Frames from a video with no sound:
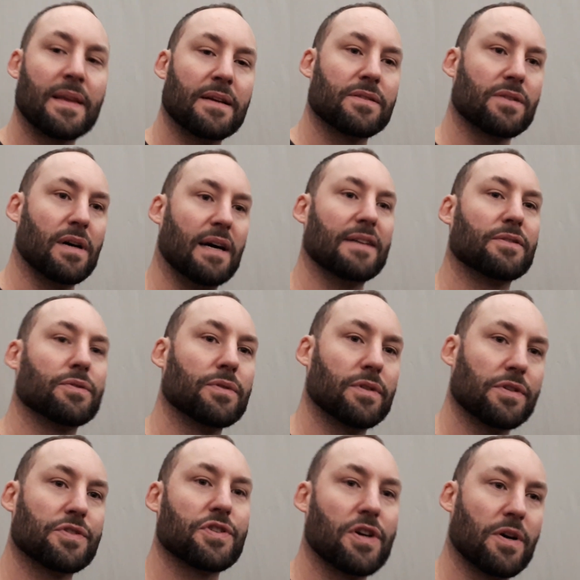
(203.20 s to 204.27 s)
So I do
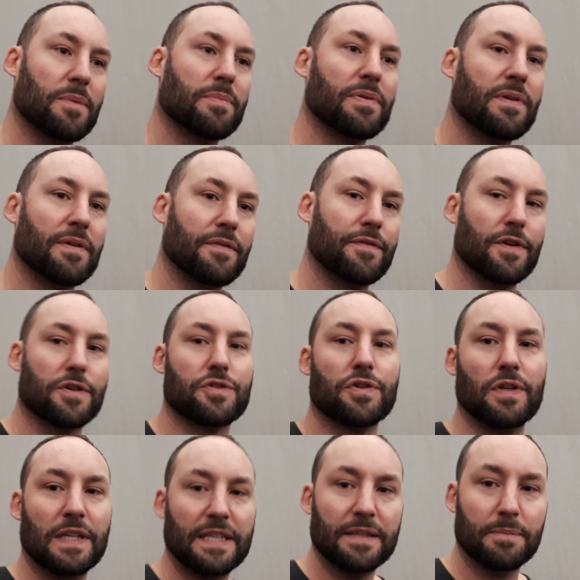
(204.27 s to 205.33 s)
the job
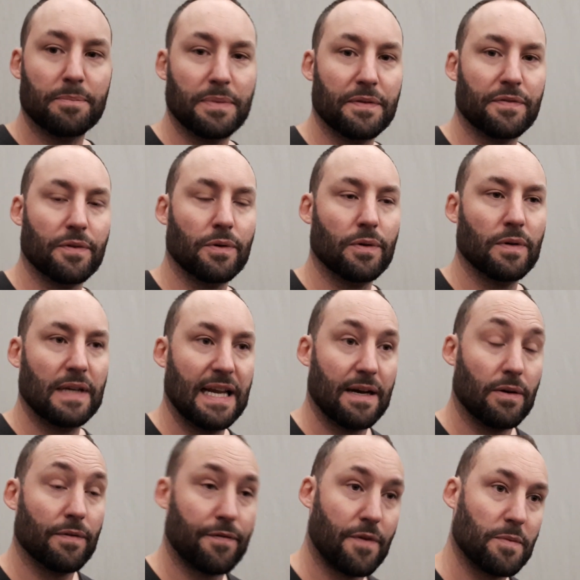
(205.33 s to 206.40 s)
virtually before,
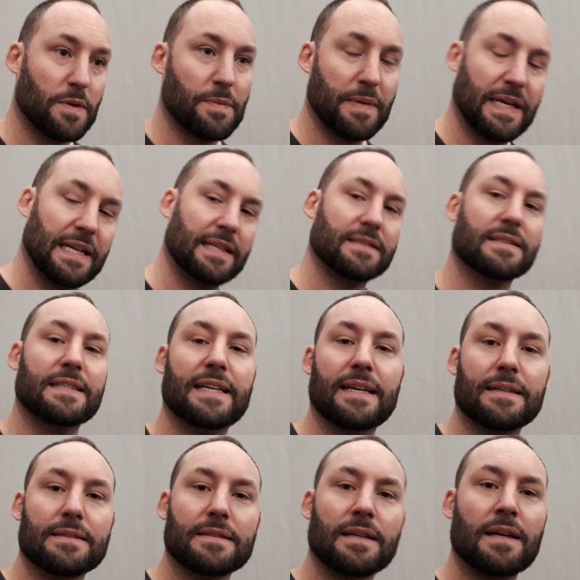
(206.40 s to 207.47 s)
like from the beginning to the
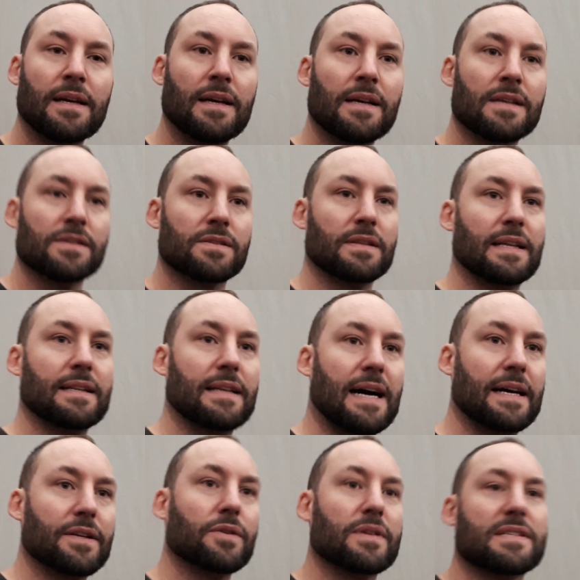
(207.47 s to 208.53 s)
end, so then
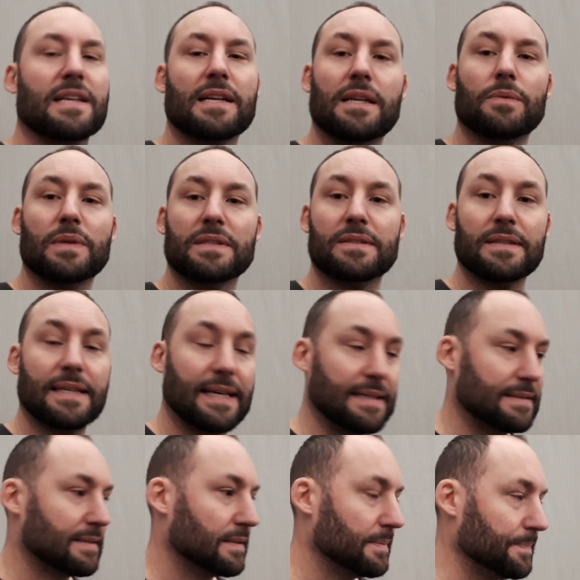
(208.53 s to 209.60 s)
I know exactly what to
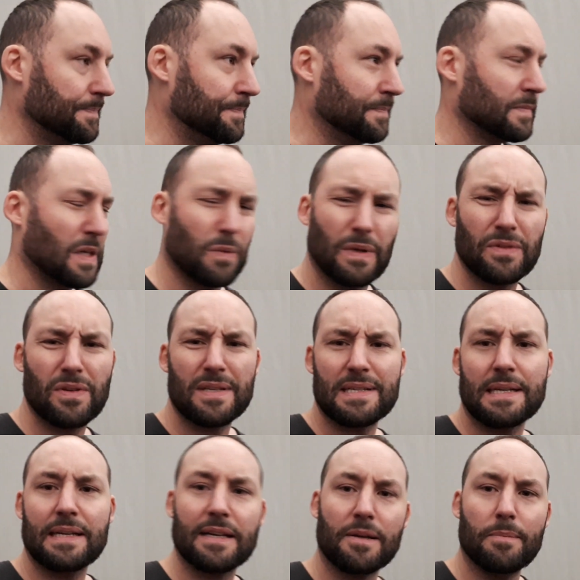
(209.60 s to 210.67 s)
get. Why do I
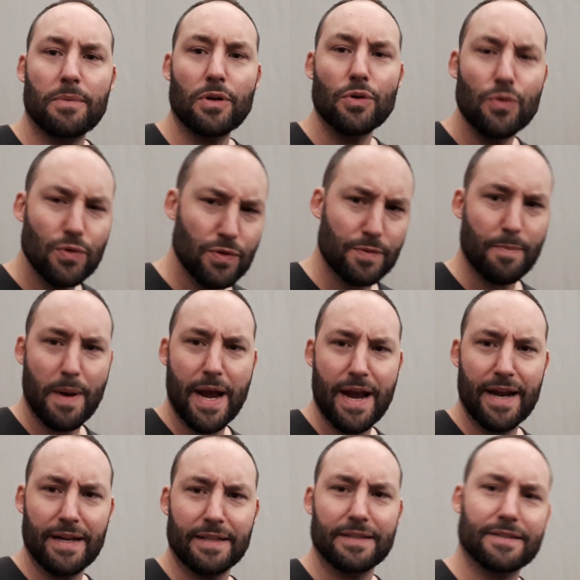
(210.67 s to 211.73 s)
sound like a blues
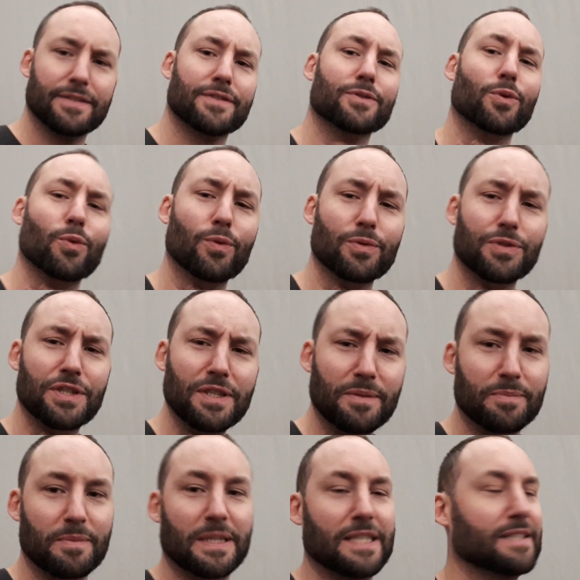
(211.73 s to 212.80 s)
man? It's all
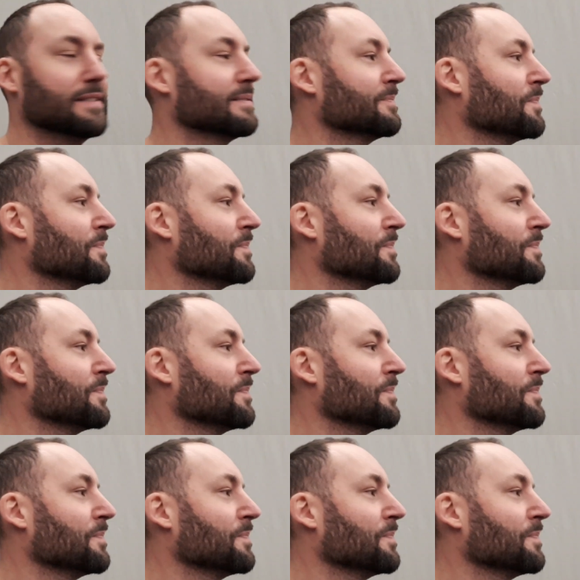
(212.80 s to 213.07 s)
deep, man.